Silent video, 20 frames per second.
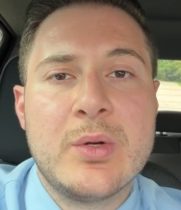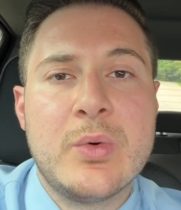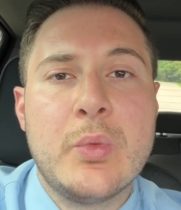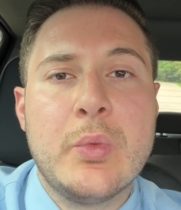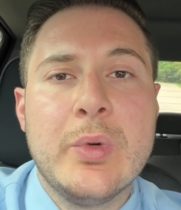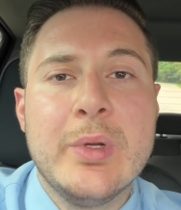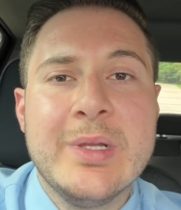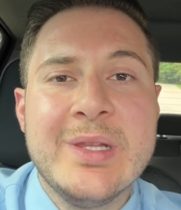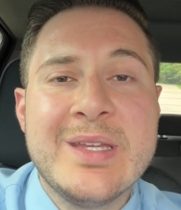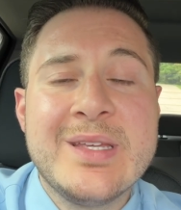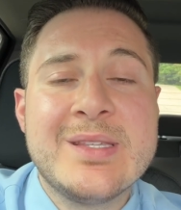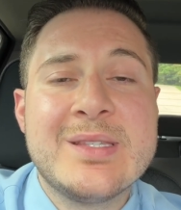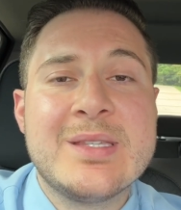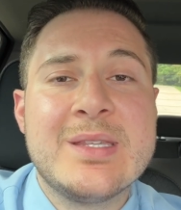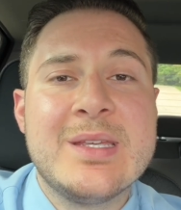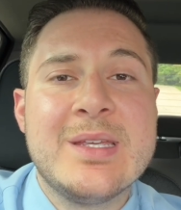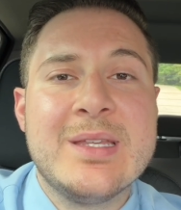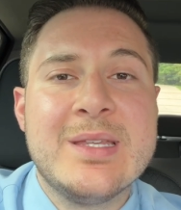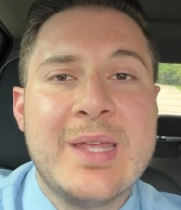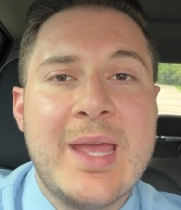to really
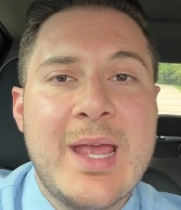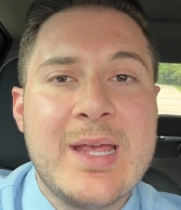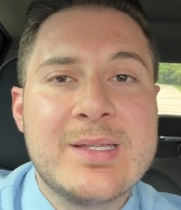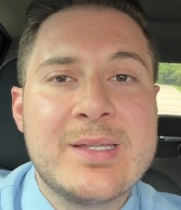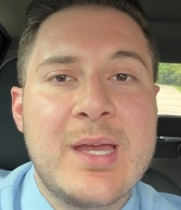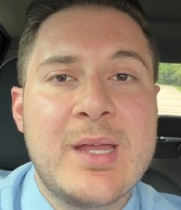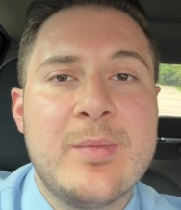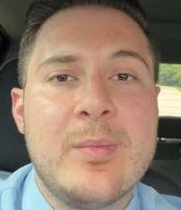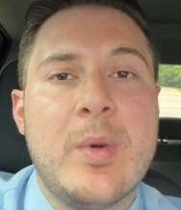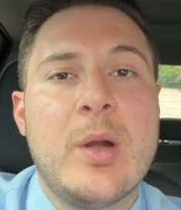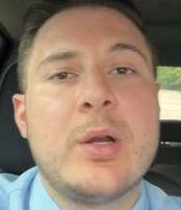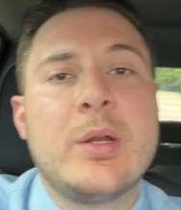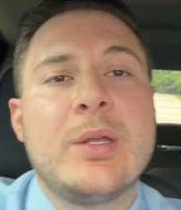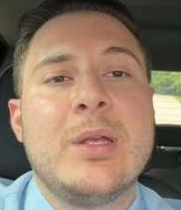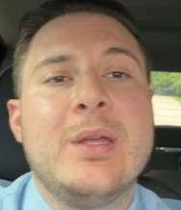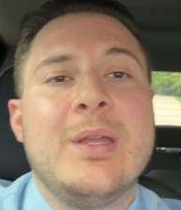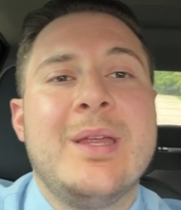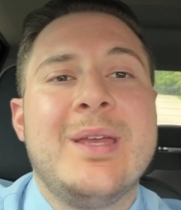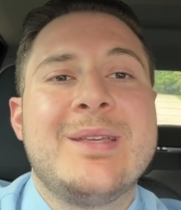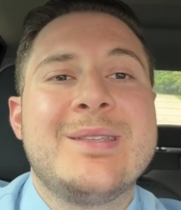see days on
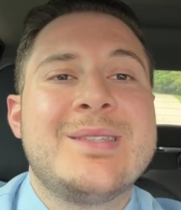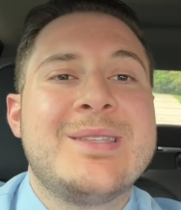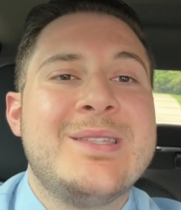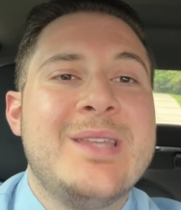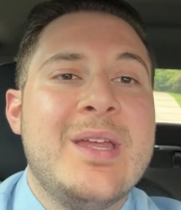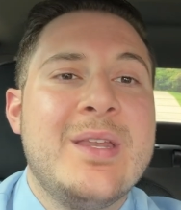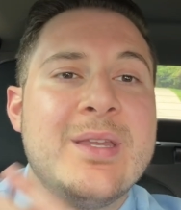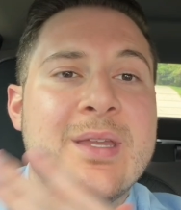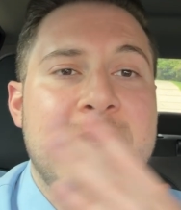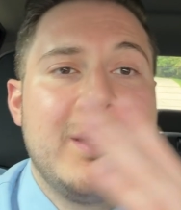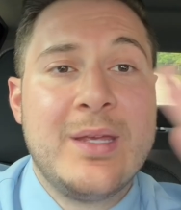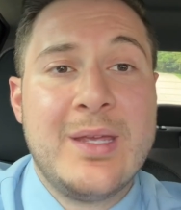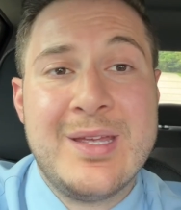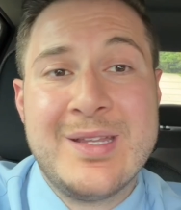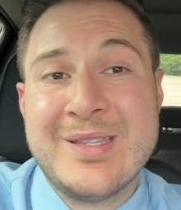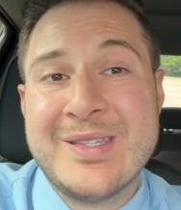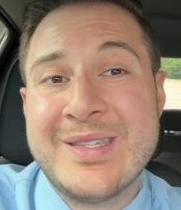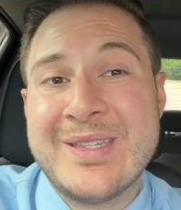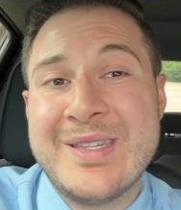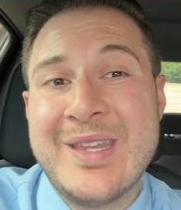market extending
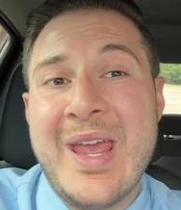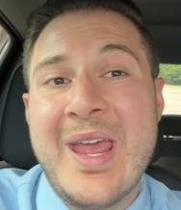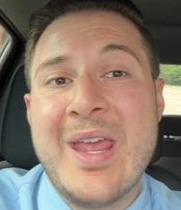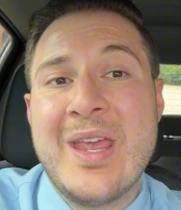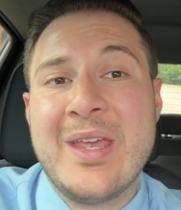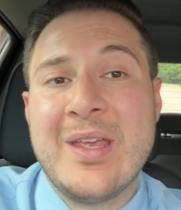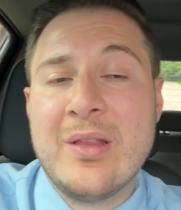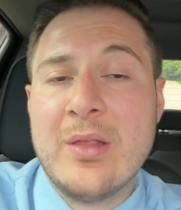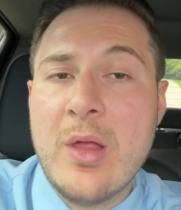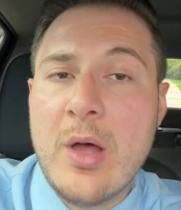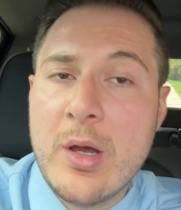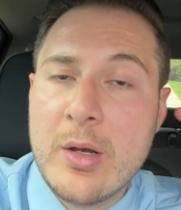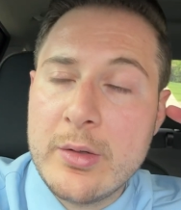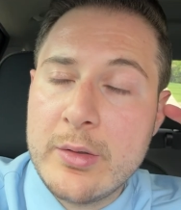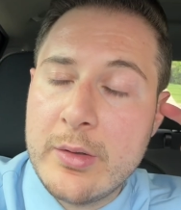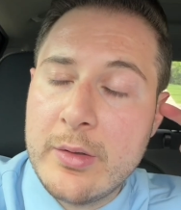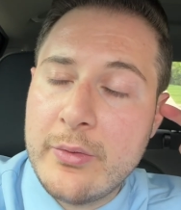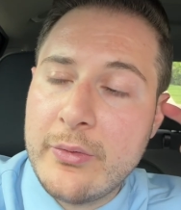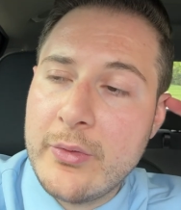and staying longer.